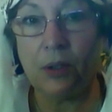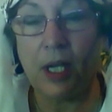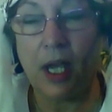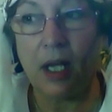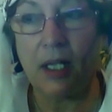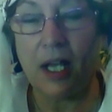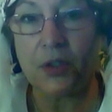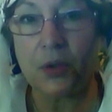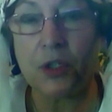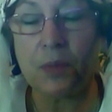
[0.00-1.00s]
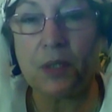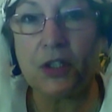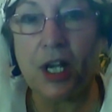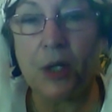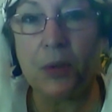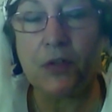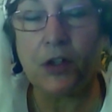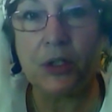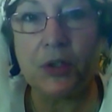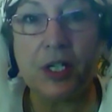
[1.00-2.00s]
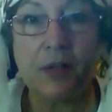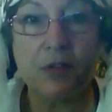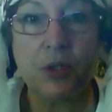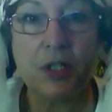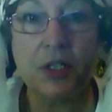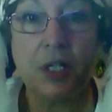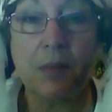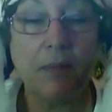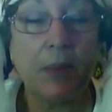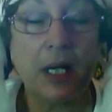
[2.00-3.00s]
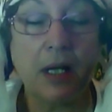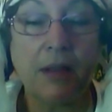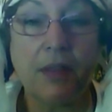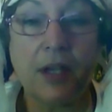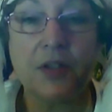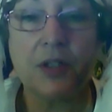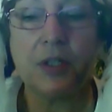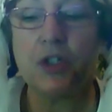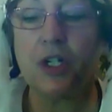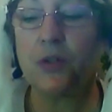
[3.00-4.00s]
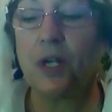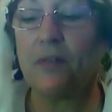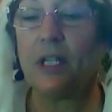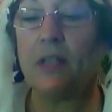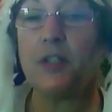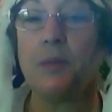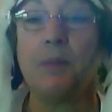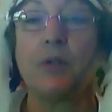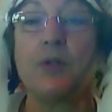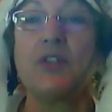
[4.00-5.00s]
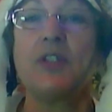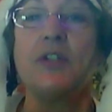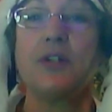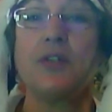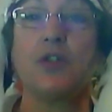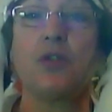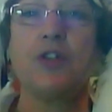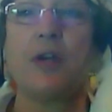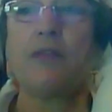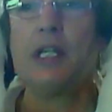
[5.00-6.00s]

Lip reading: last Christmas, and he was found guilty of treason, among many other things, including child trafficking. These people are seriously child trafficking.